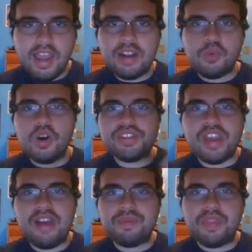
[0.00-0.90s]
And of course,
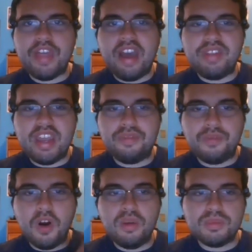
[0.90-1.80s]
after that, we had a
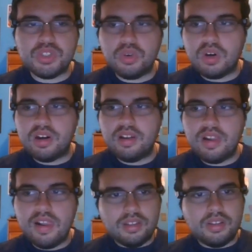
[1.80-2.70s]
farm tour.
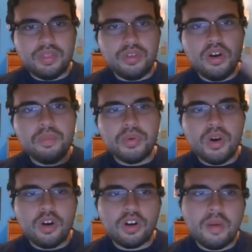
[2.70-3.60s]
The third
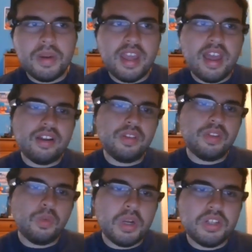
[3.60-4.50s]
program we had on
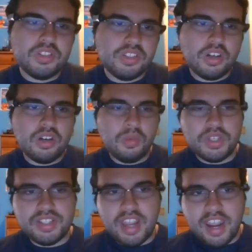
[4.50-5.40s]
the winter
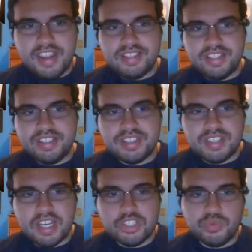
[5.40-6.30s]
was 18th
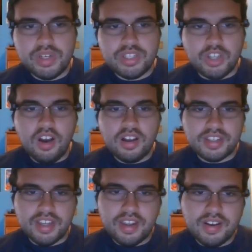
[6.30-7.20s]
century
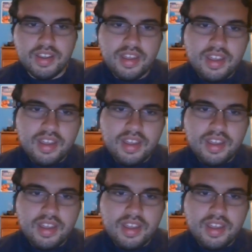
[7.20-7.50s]
cooking.